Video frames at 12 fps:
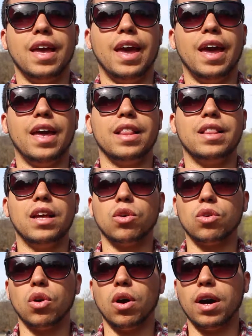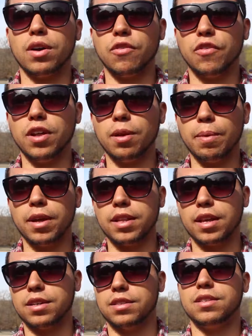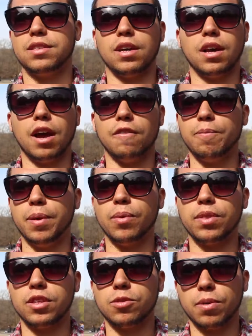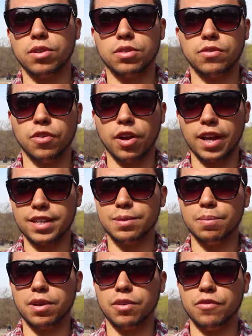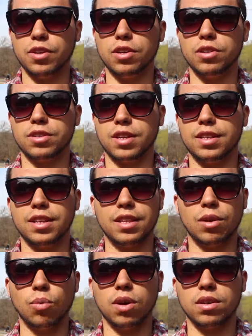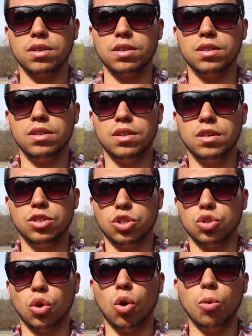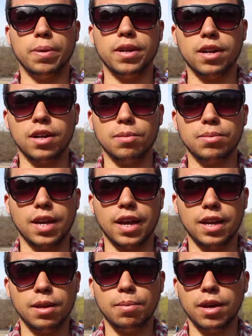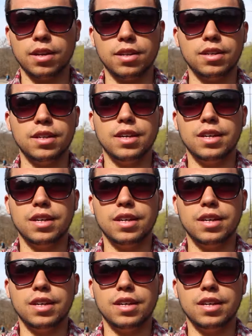and they don't know how to feel about that, because it's like, I've been with this person for X amount of years and then they want to just open it up to anybody.